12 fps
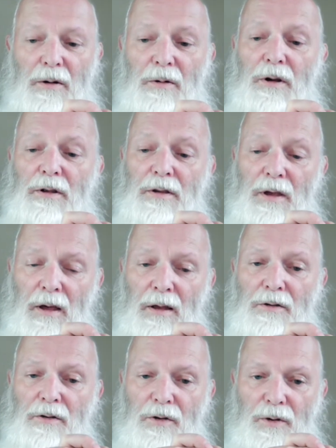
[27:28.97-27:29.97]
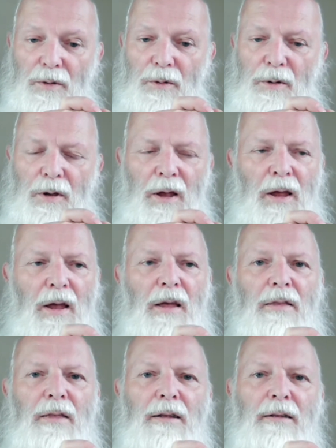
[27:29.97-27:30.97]

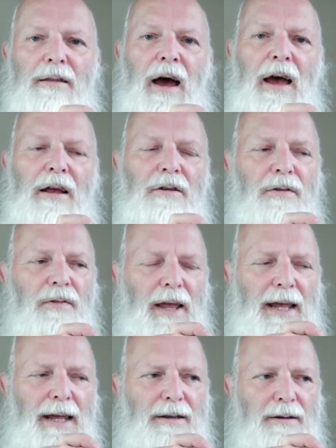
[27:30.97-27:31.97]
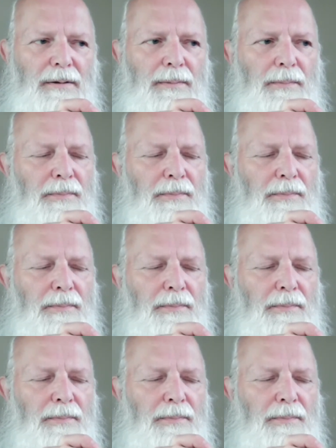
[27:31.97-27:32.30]
the diet of Eden.